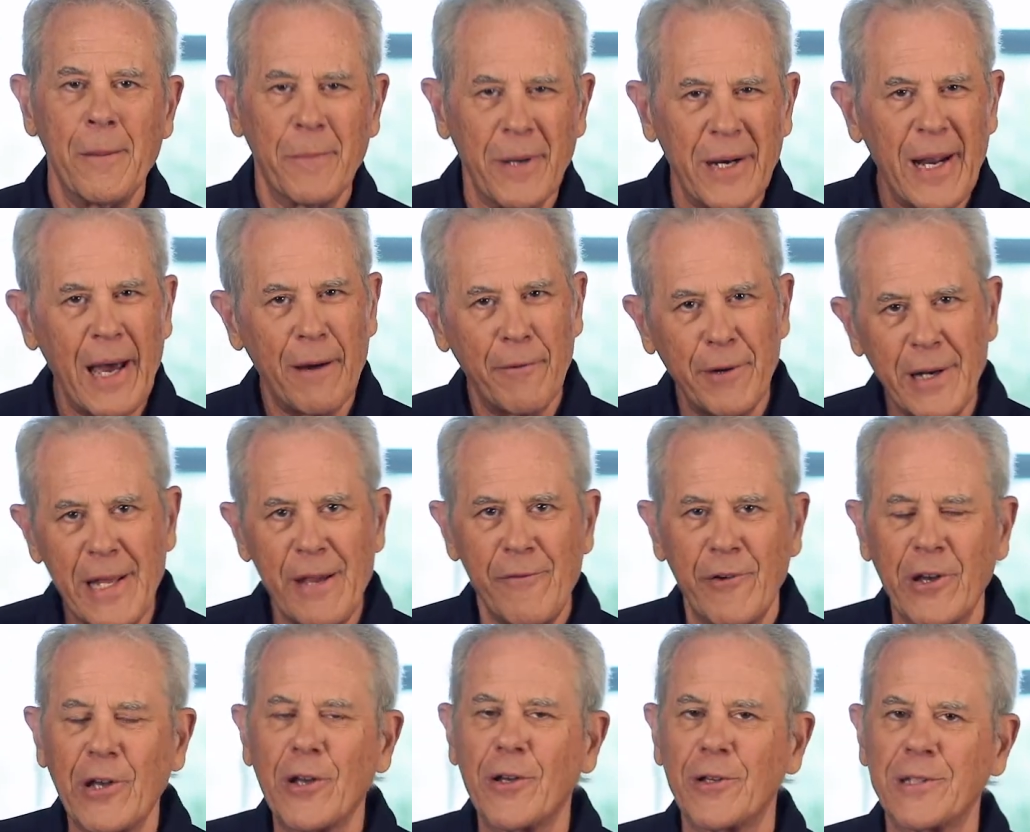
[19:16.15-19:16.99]
But I would
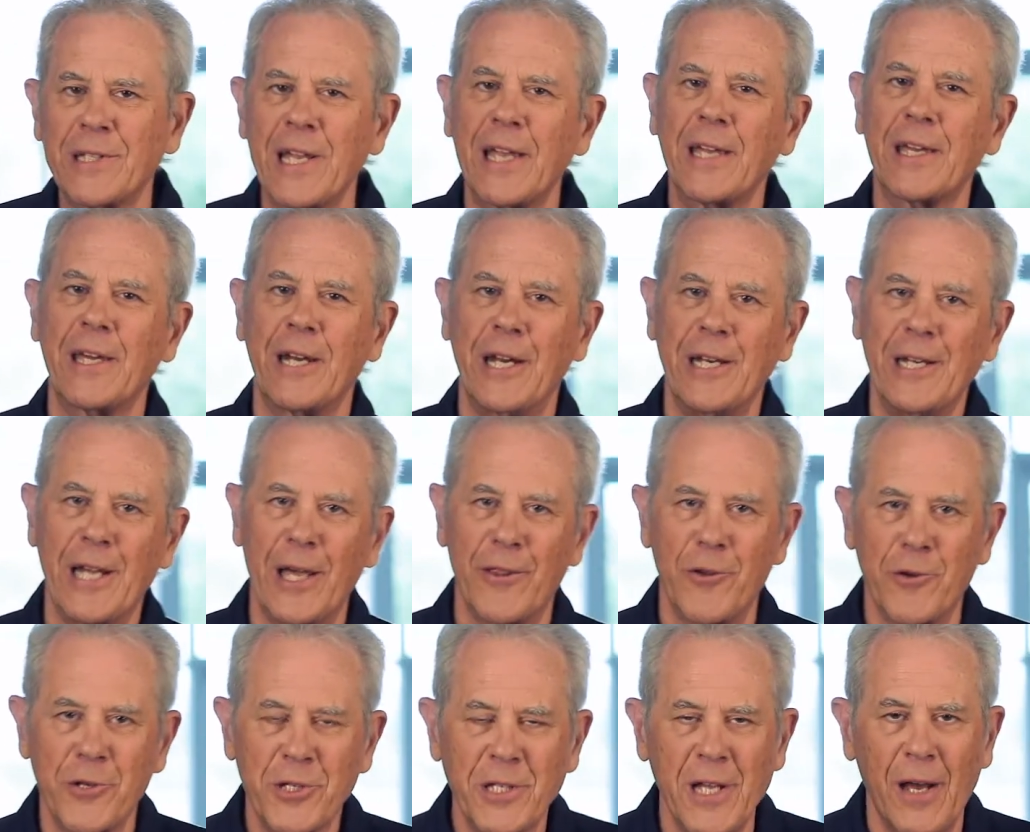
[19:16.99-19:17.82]
even take it
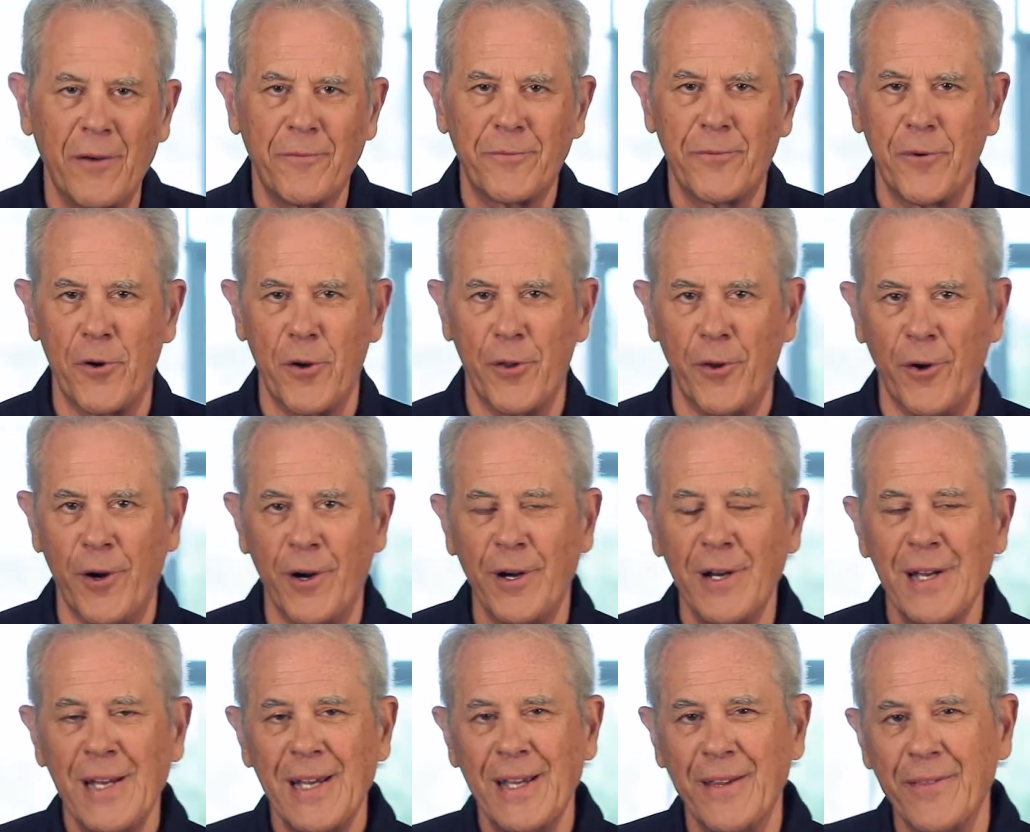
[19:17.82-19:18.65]
another step
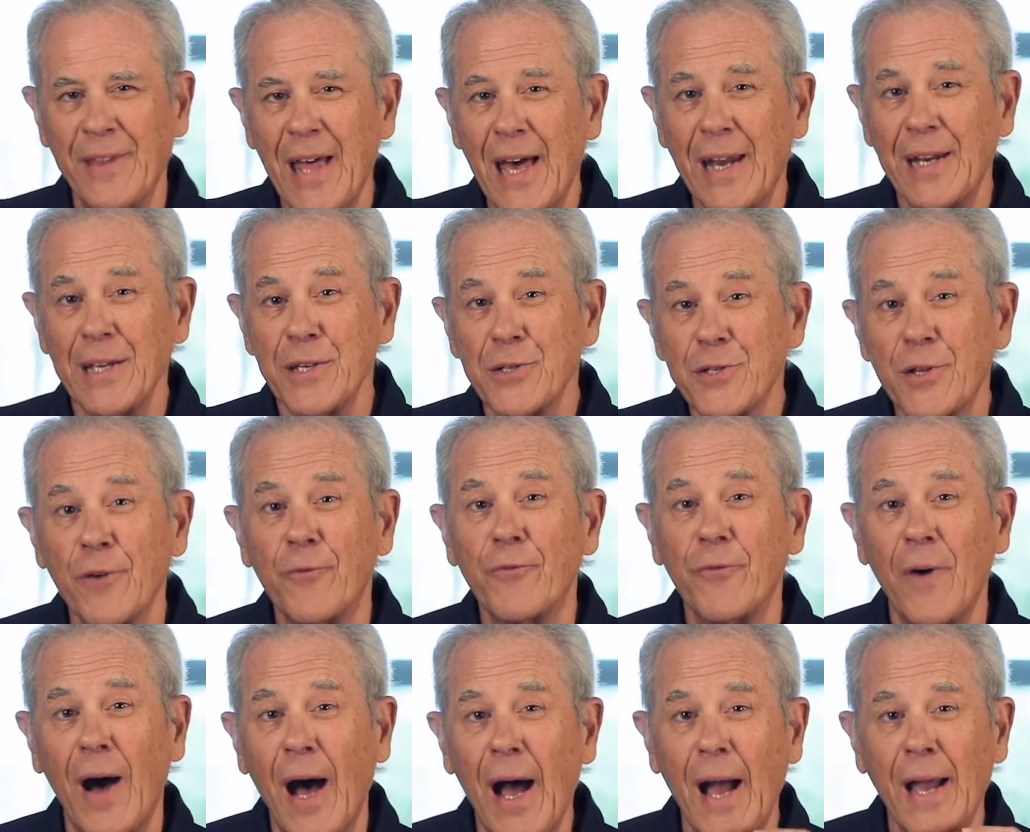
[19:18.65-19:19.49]
further, and that is to
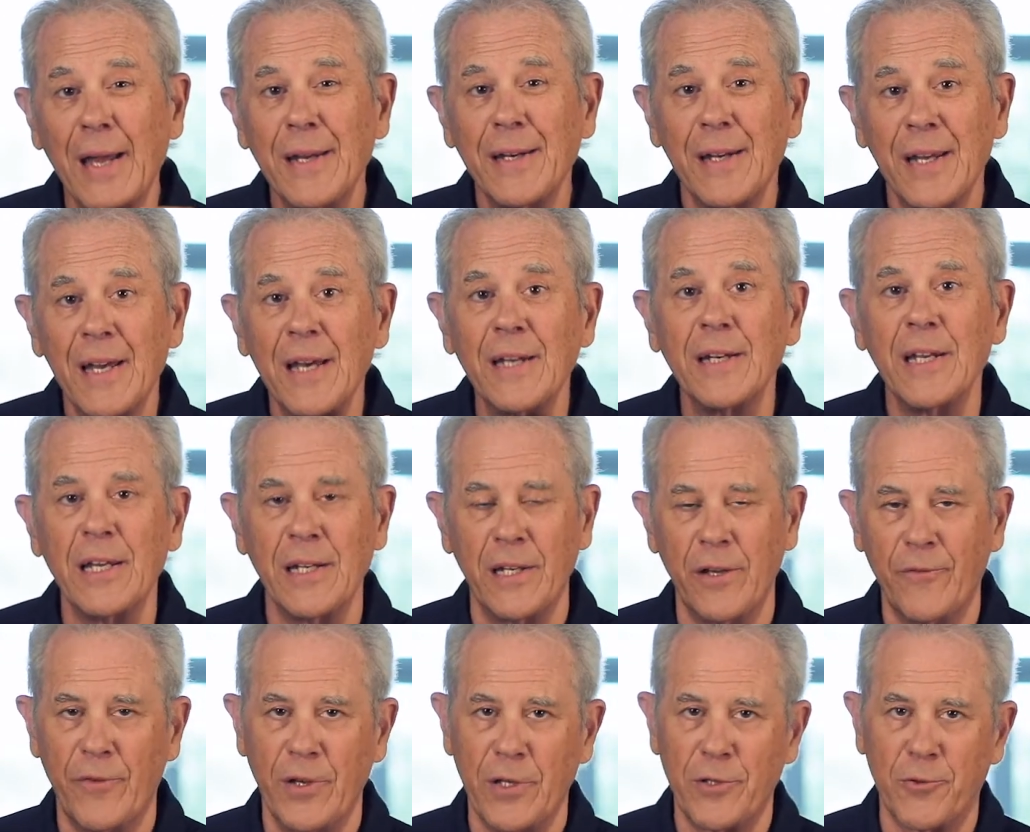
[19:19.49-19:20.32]
find an
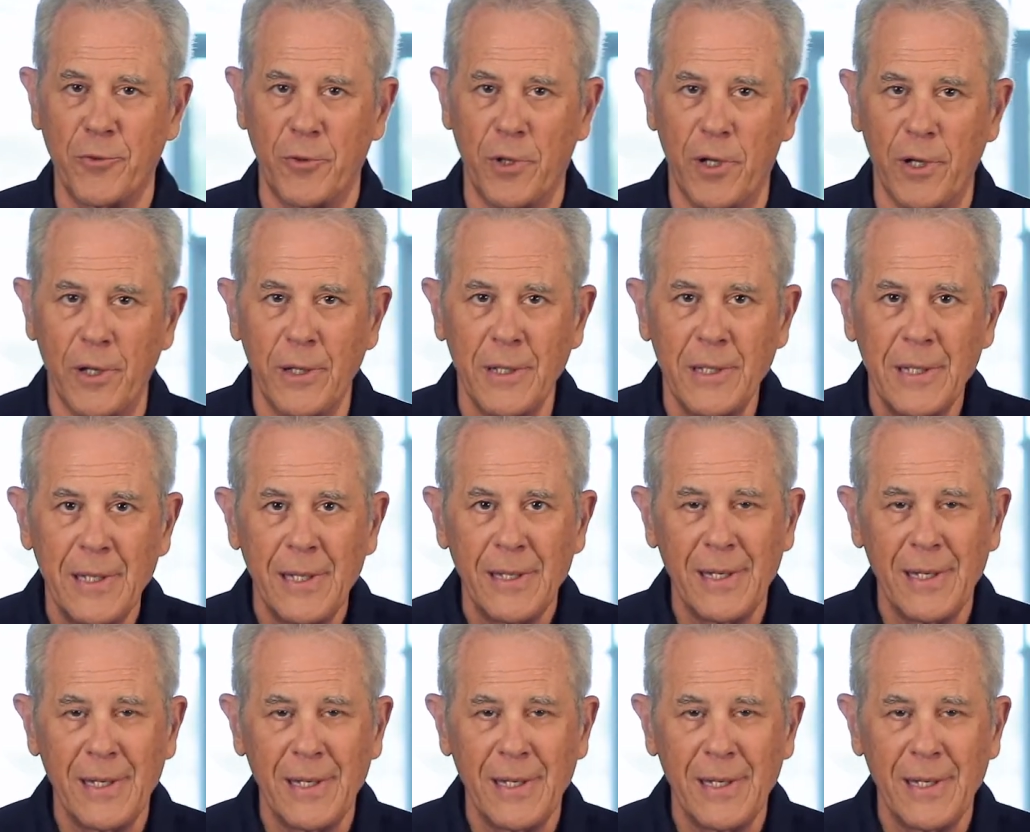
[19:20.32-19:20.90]
individual.